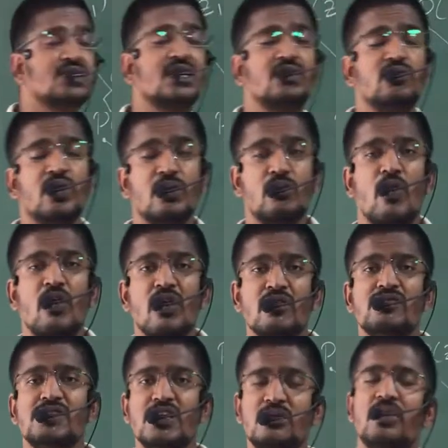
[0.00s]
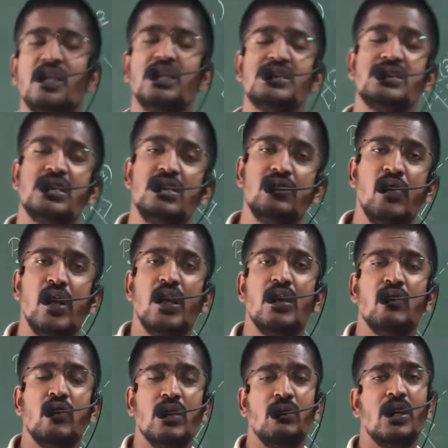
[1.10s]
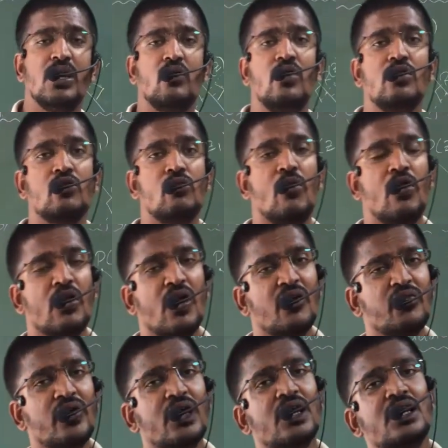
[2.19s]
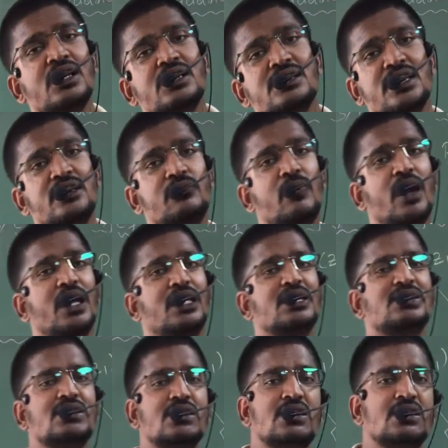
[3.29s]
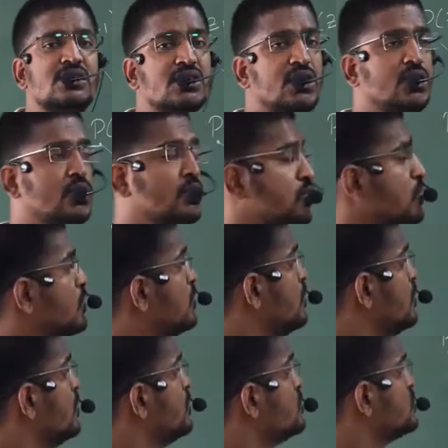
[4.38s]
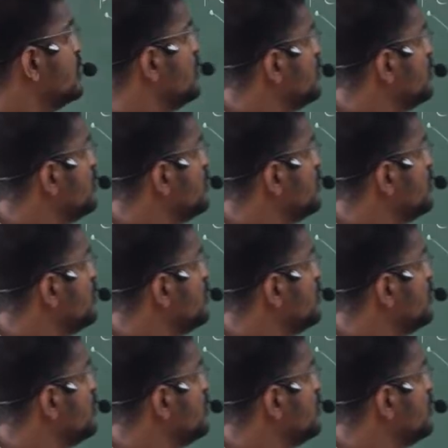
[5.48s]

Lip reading: Z1 mod of Z minus Z1 will be equal to mod of Z minus Z2. So now